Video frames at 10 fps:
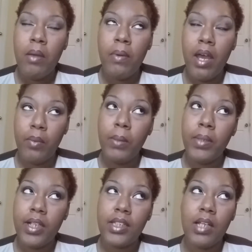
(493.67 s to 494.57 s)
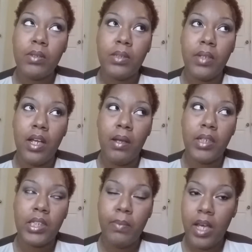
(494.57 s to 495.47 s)
But I went because I
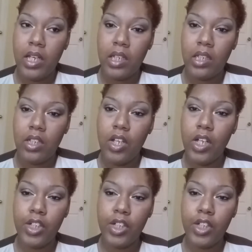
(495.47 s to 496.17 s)
was spotting.